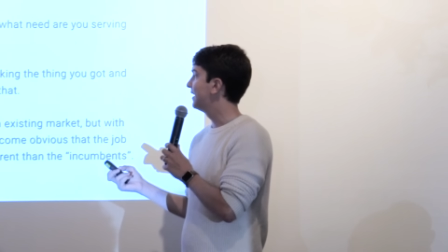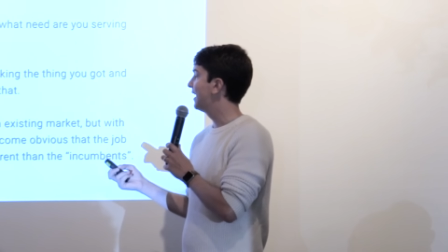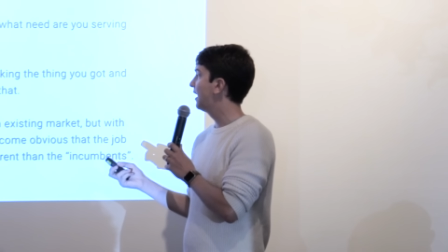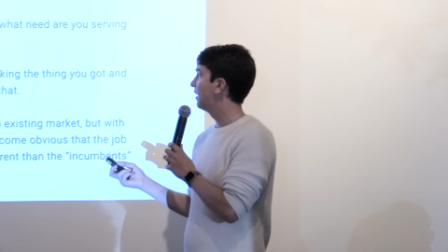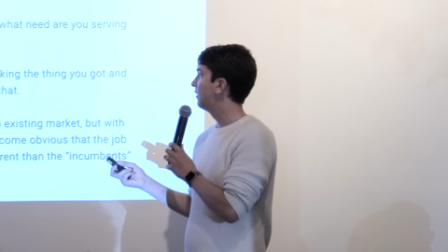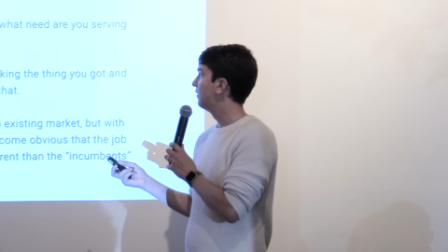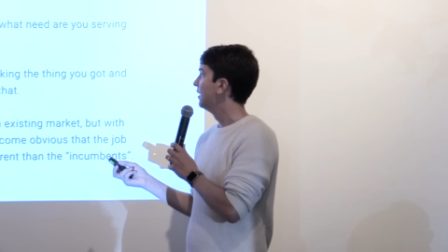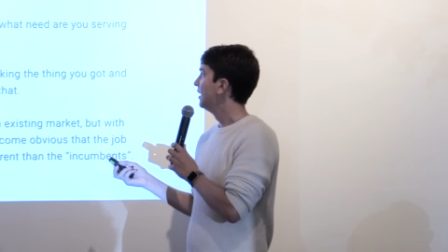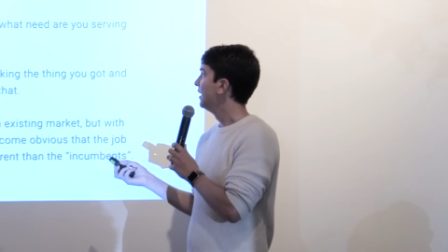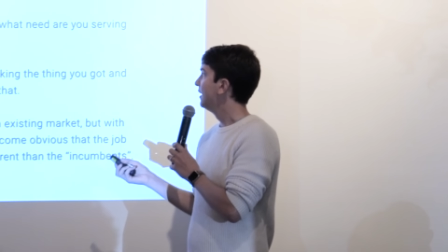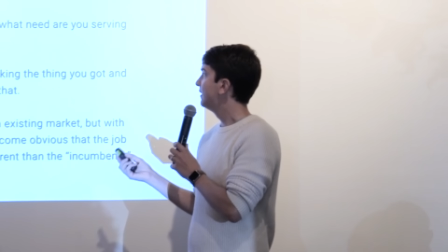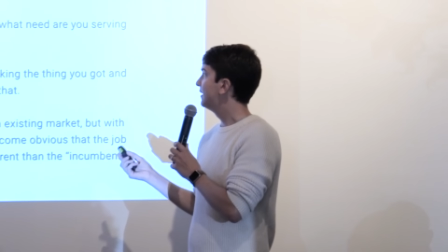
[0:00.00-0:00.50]

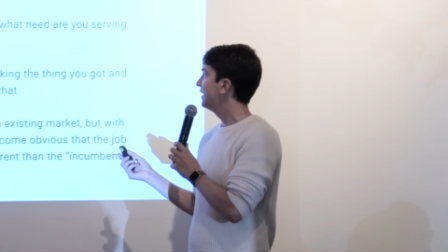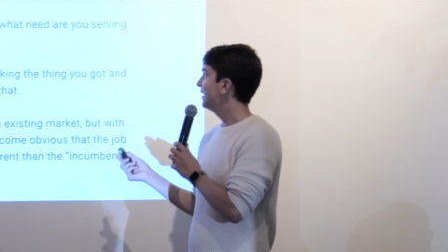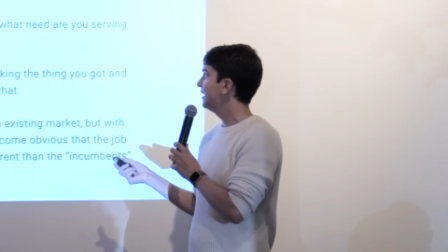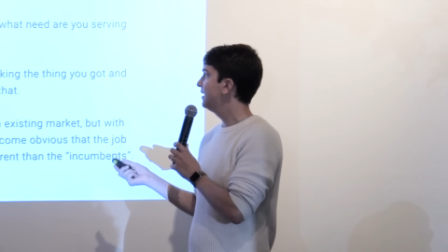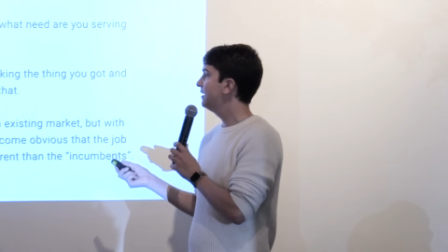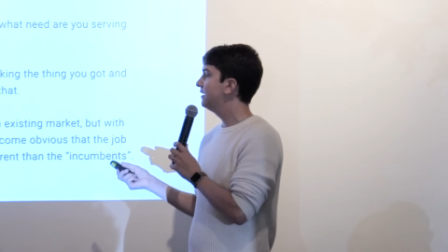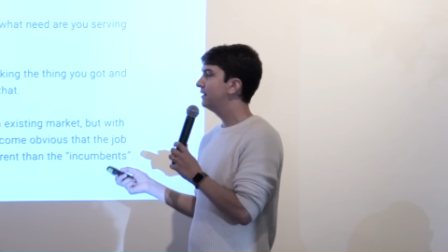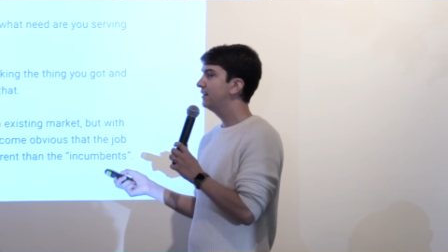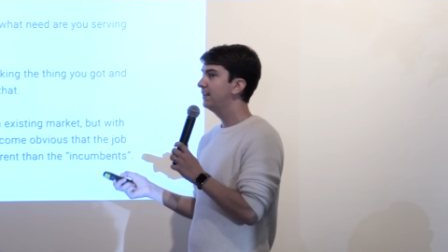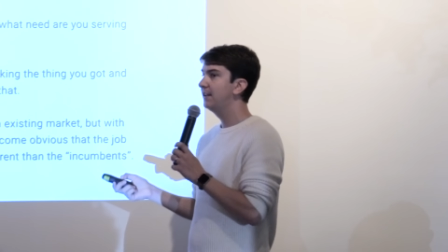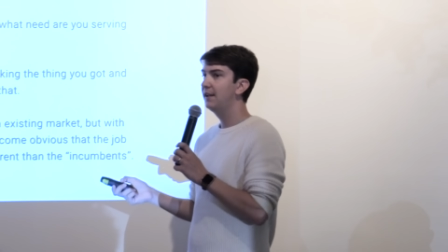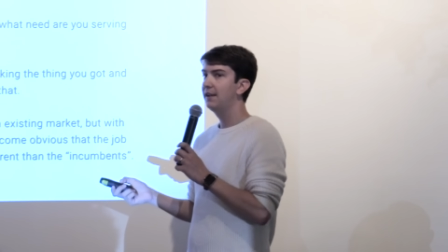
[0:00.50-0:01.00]
Now, the
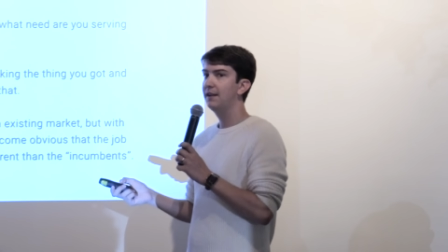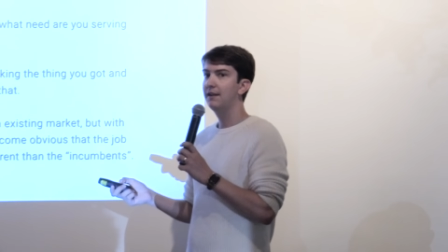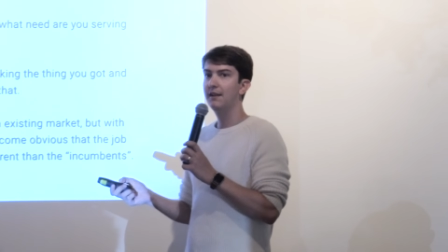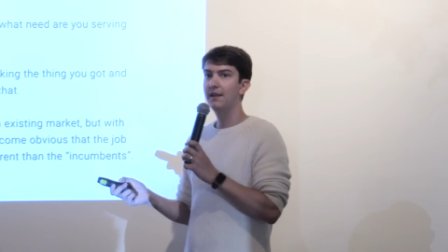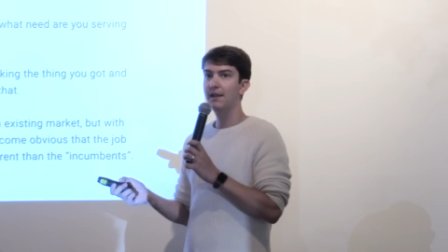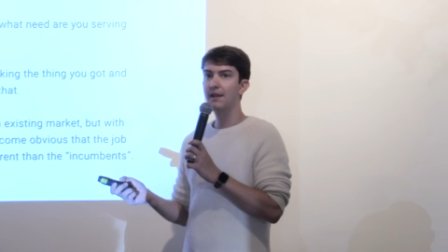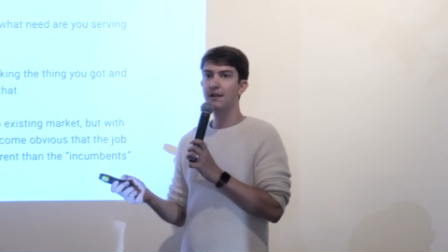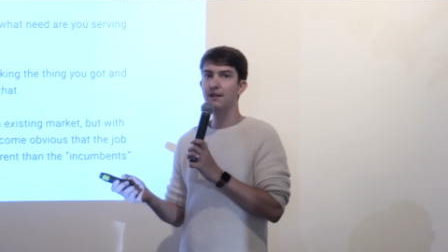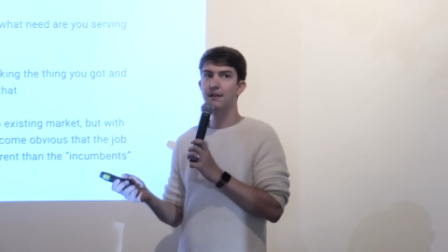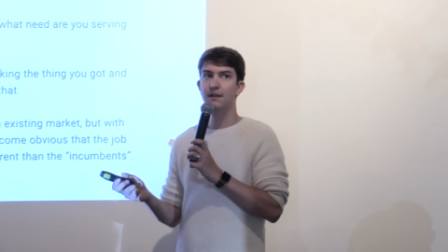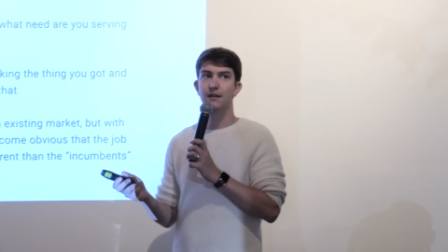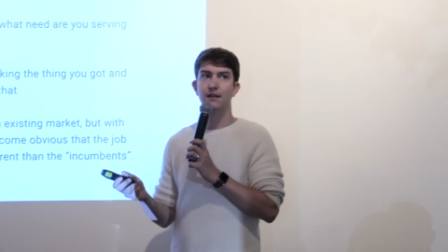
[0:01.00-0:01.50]
hidden need
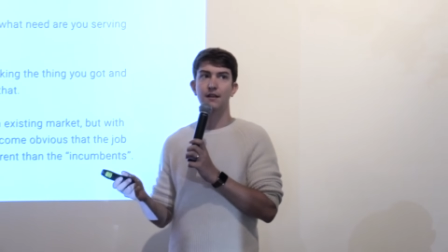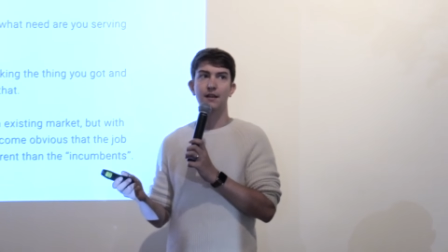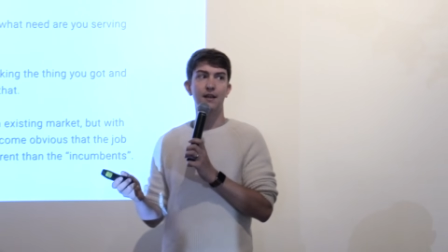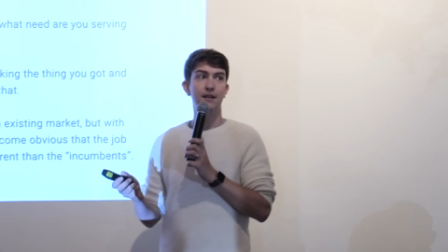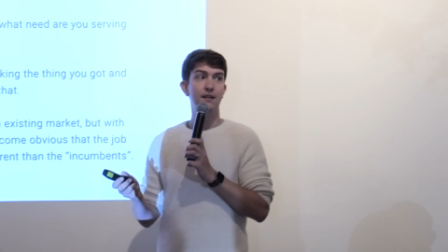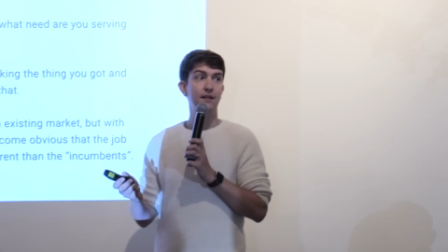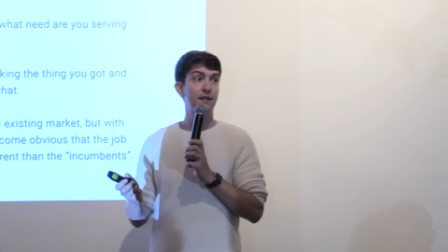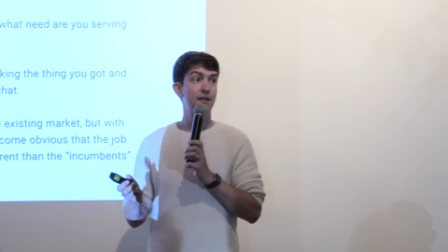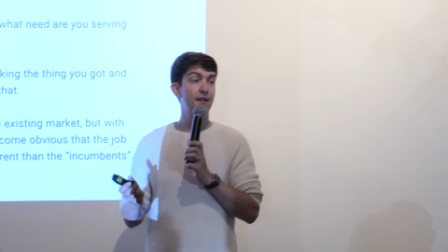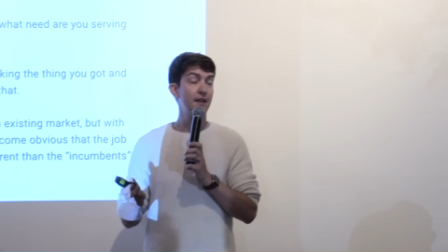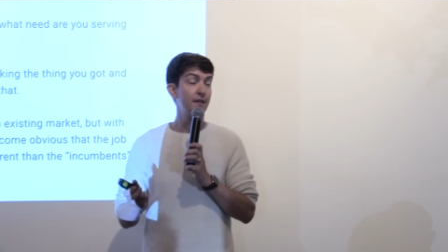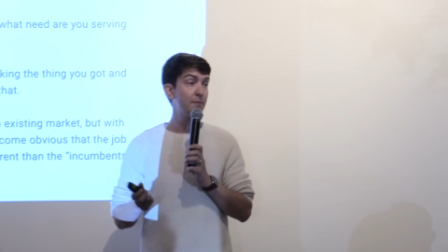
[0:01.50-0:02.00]

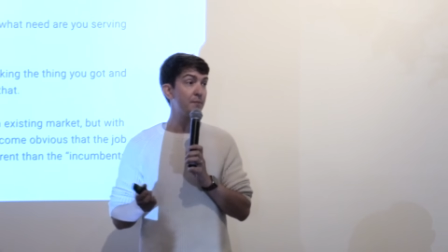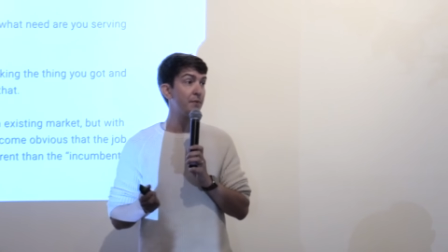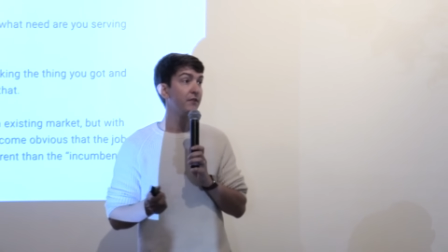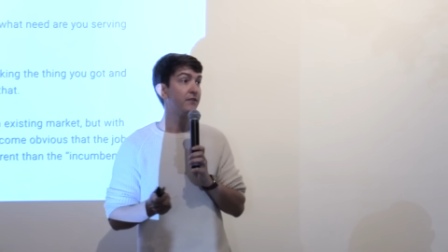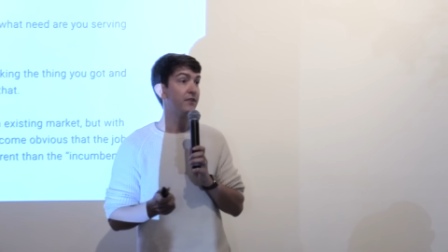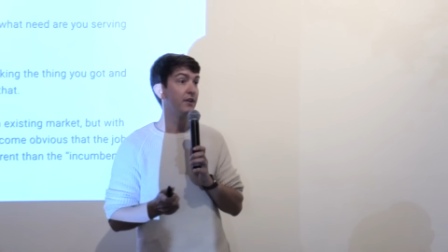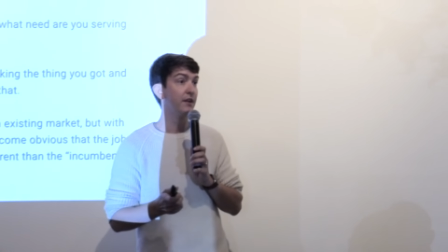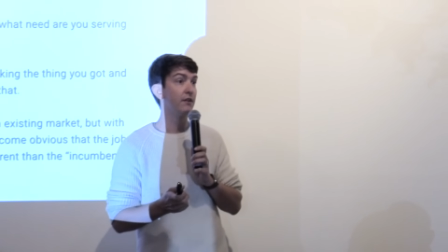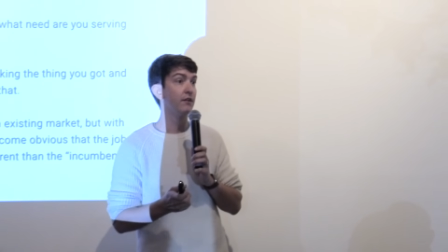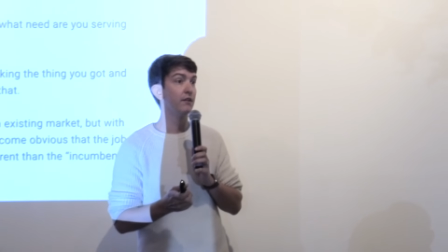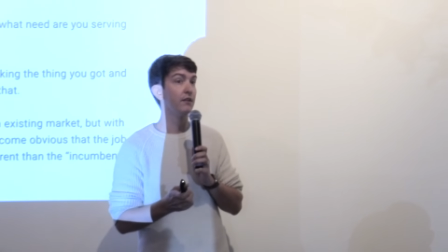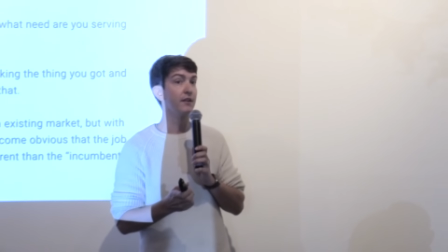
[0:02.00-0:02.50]
in this
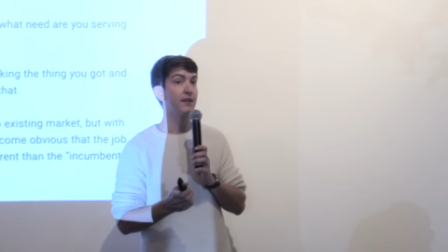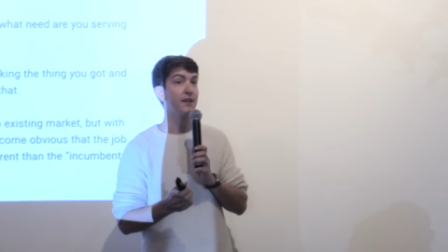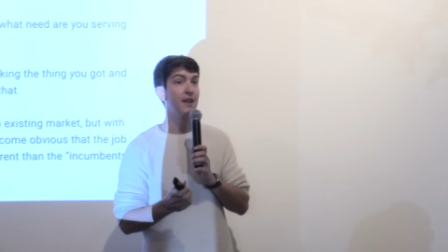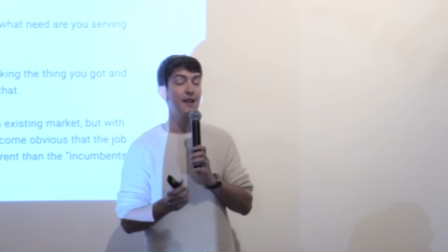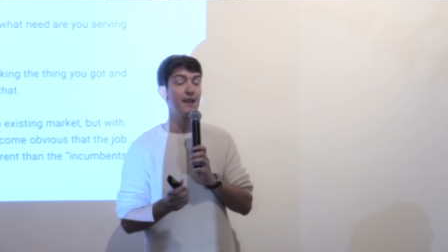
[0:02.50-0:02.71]
particular